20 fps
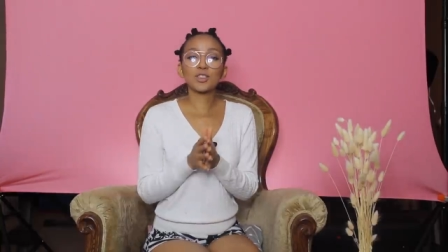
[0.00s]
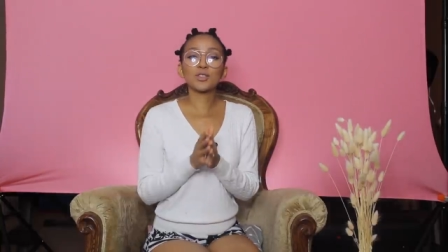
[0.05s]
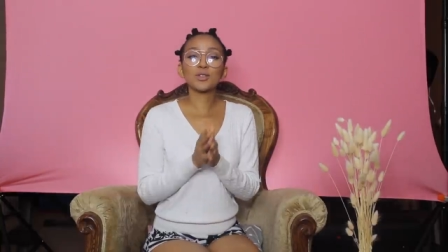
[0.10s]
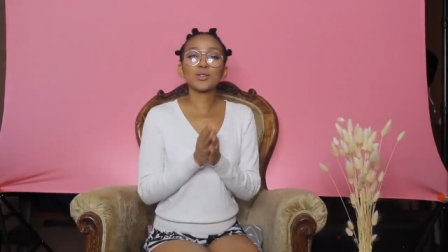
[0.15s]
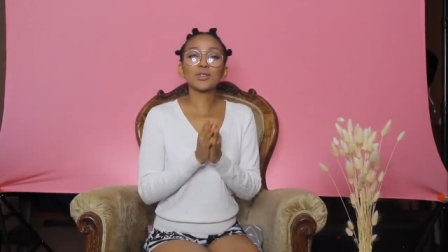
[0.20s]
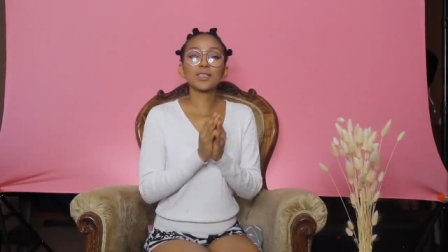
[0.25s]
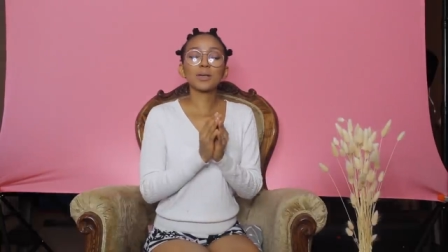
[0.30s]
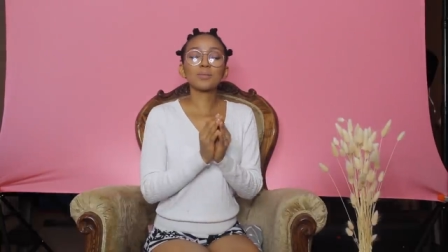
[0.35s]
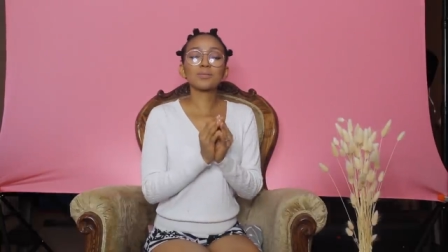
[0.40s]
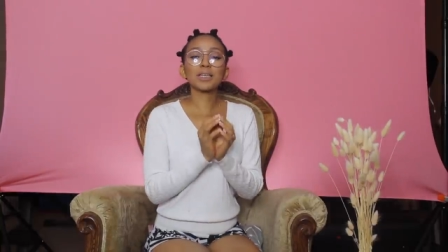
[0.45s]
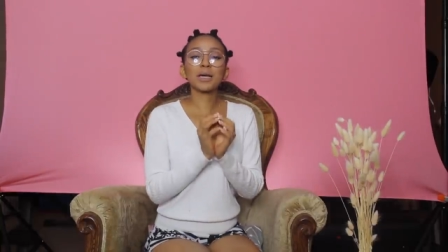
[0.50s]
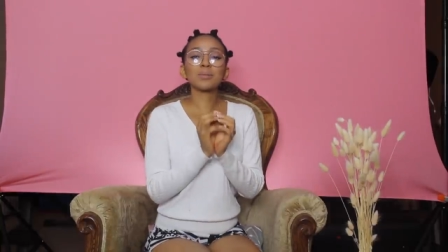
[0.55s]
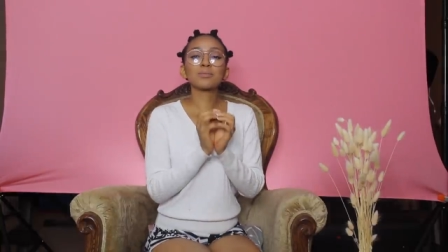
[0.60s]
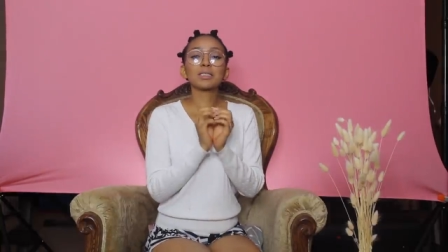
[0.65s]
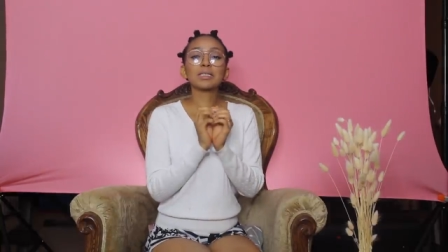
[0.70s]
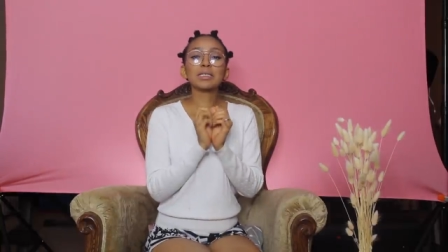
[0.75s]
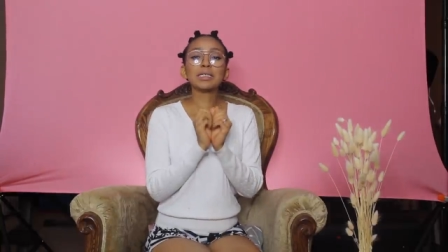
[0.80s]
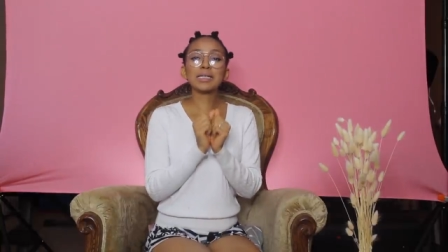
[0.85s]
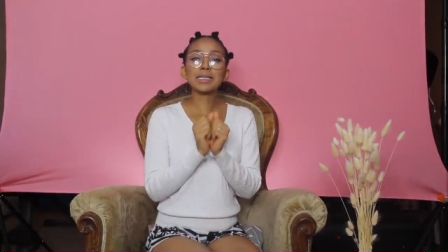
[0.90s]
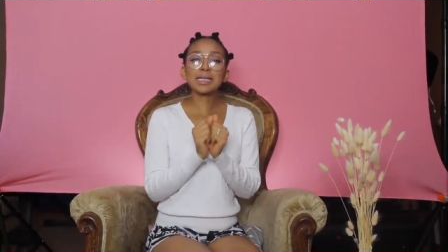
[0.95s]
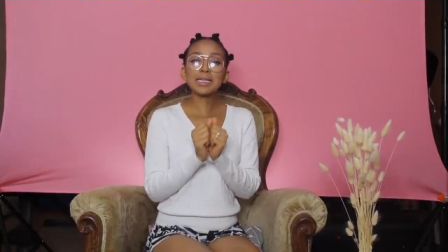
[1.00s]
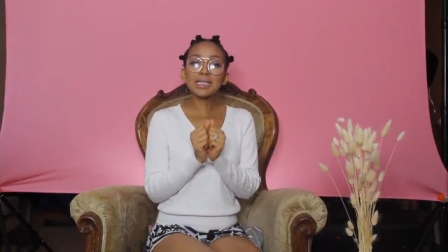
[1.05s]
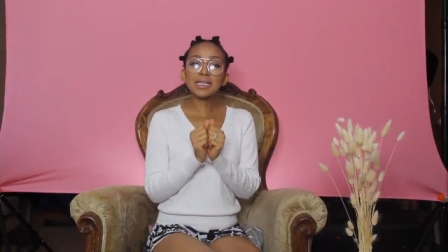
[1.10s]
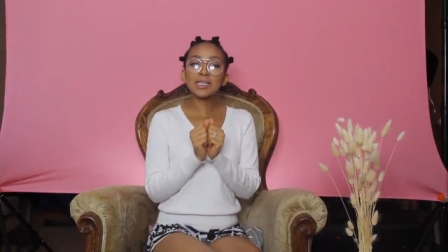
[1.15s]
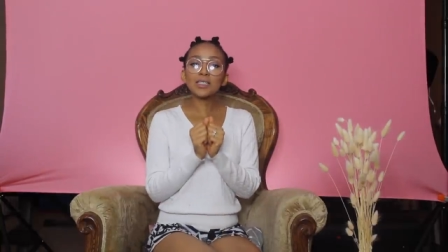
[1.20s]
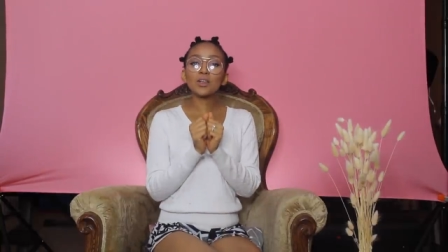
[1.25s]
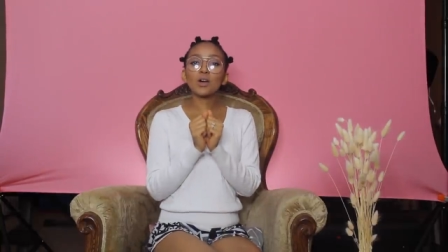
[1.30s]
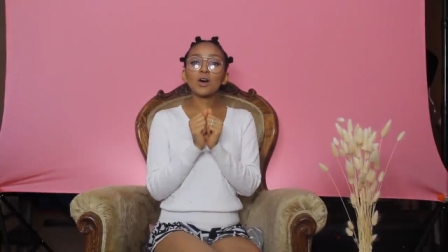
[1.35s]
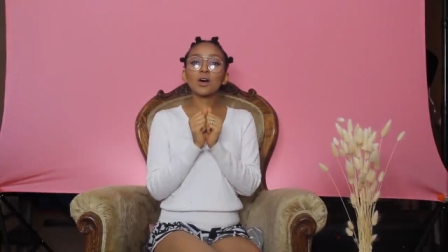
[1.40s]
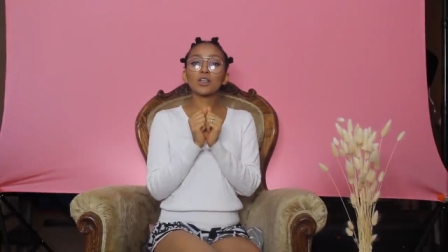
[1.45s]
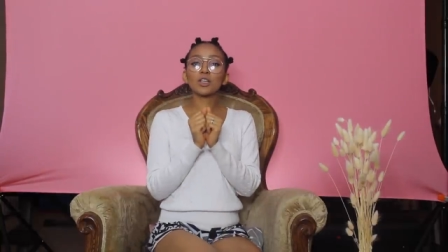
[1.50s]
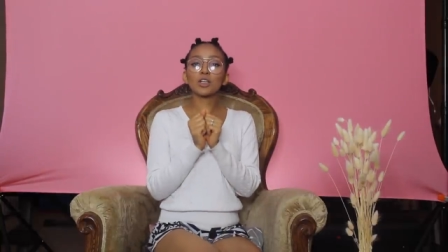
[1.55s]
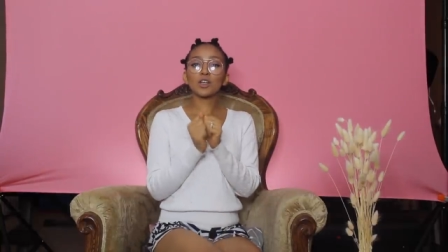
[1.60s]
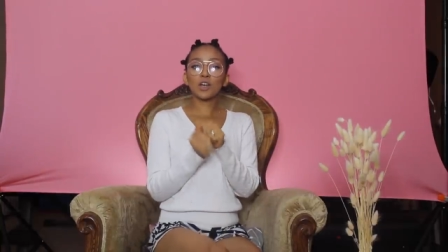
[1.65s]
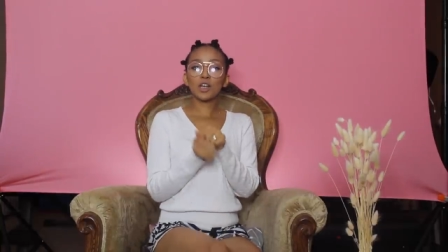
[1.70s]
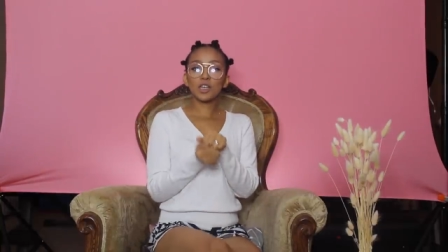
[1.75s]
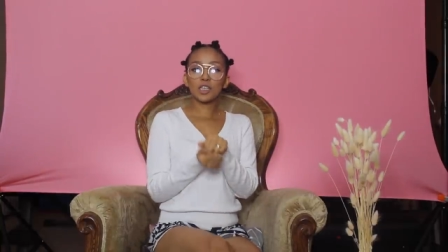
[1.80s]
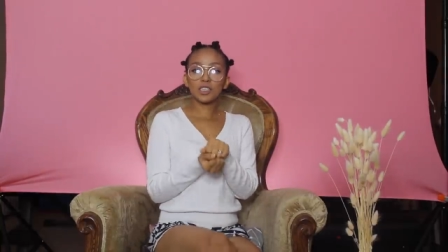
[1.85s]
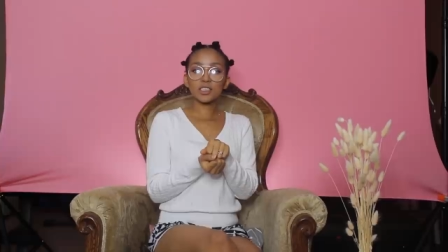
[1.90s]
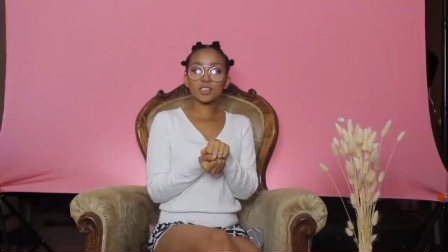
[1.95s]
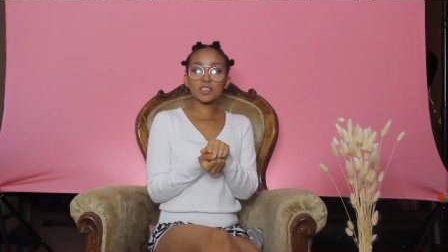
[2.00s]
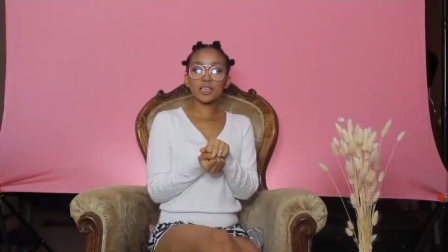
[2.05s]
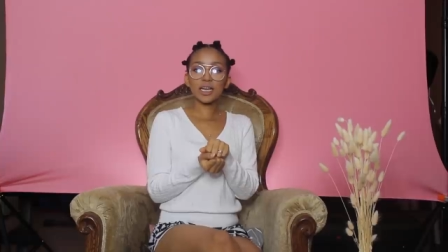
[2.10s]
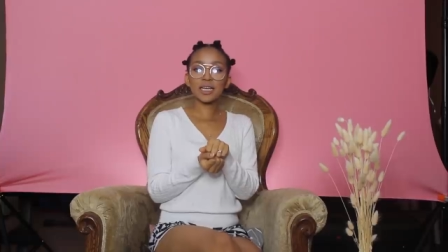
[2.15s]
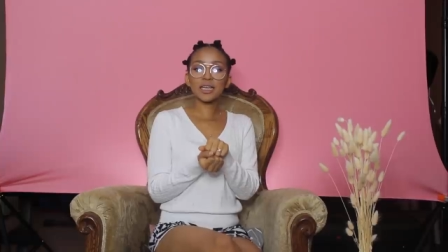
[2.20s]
Do you sometimes lean on knowledge?